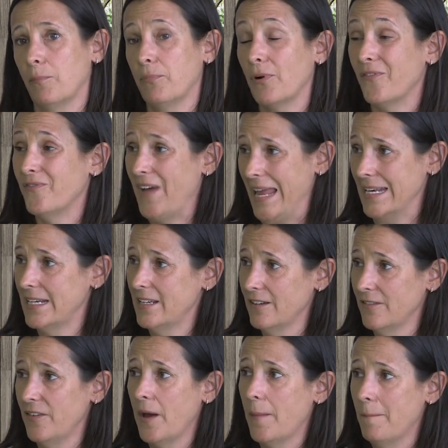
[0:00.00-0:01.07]

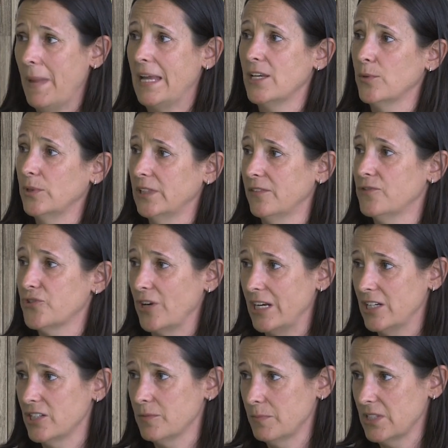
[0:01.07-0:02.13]
preventative manual lymph
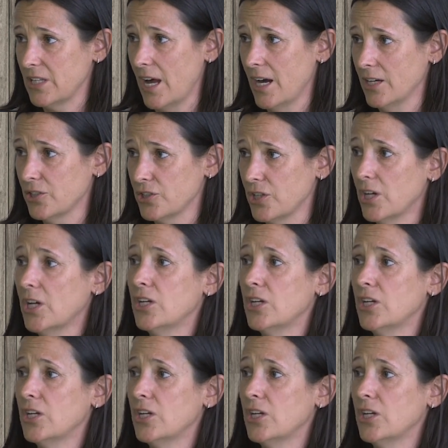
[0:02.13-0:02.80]
drainage massage